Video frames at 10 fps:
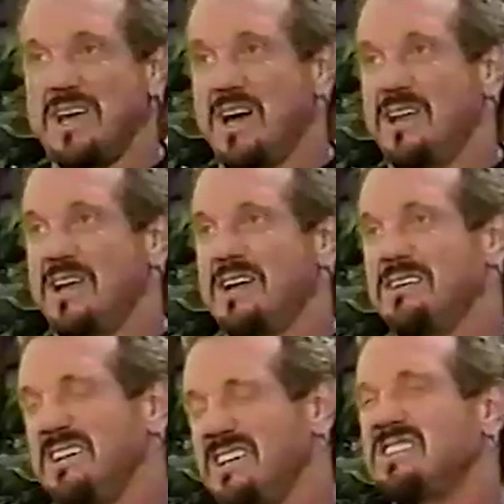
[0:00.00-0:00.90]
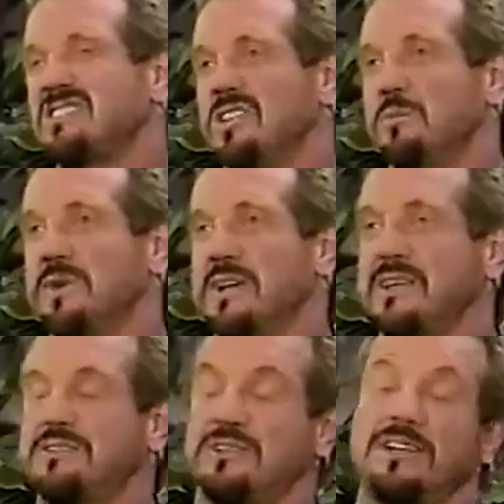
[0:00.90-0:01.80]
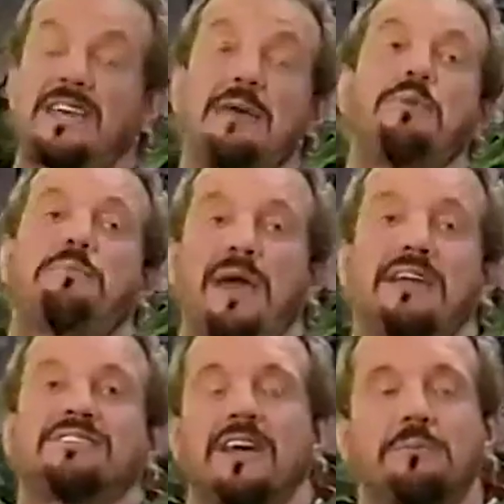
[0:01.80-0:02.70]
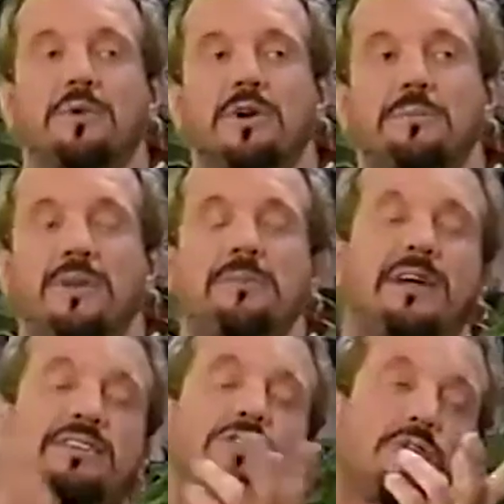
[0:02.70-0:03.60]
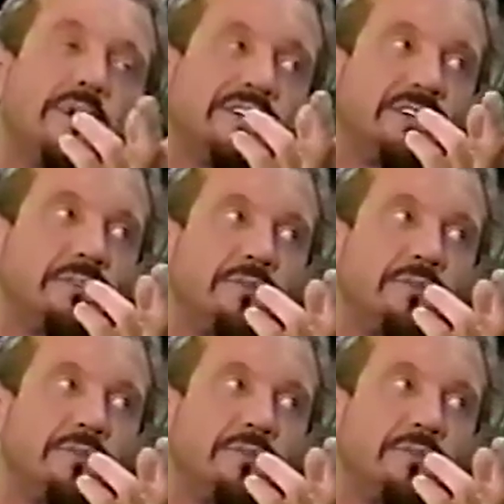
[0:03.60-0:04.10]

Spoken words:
Yeah, a little bit. So it came to Page like a book. But let me ask you a question.